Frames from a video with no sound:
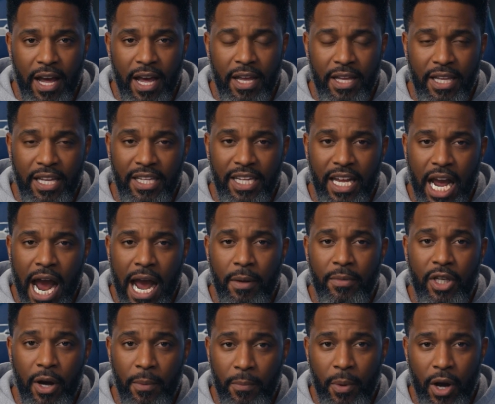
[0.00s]
The time
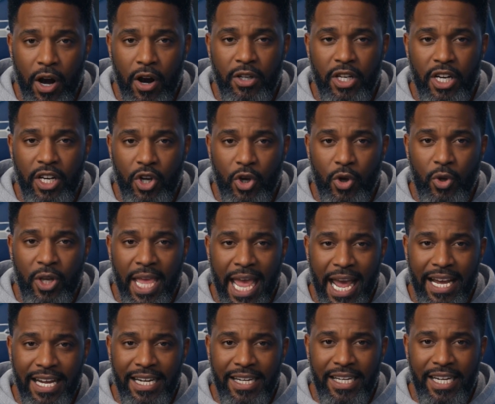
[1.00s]
to build a new
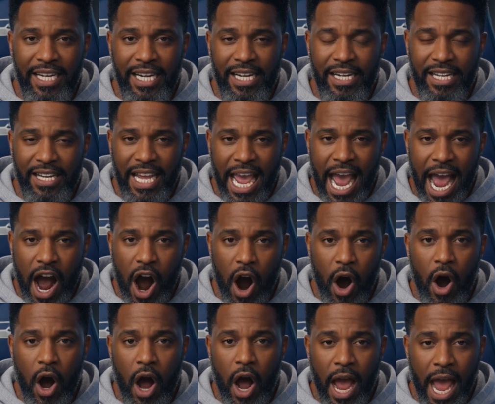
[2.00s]
legacy is
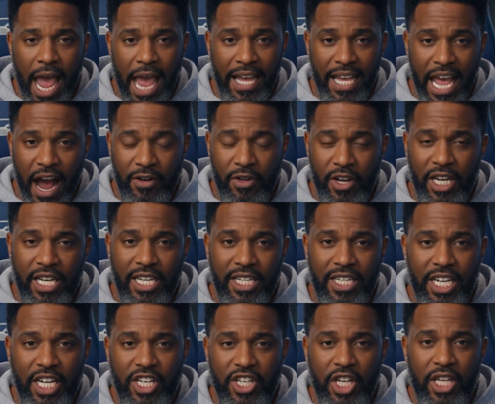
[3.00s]
now, and every
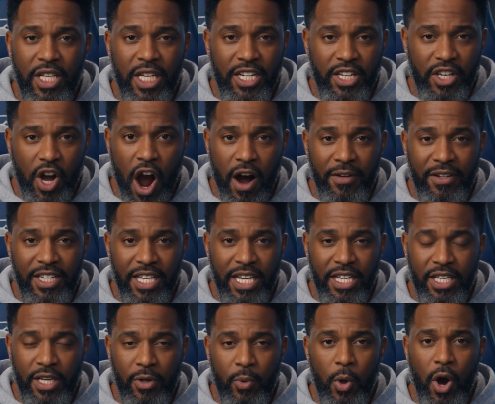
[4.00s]
decision this
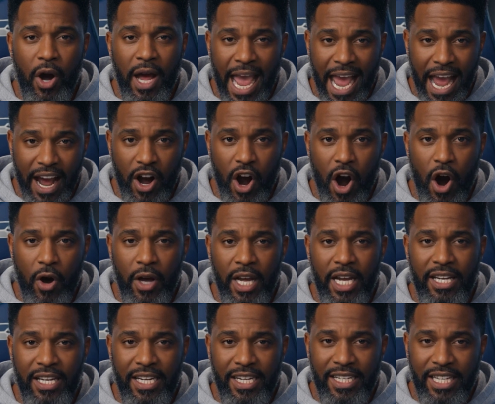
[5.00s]
offseason will echo
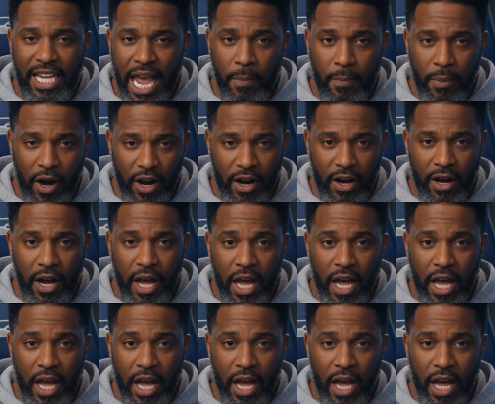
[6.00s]
in December.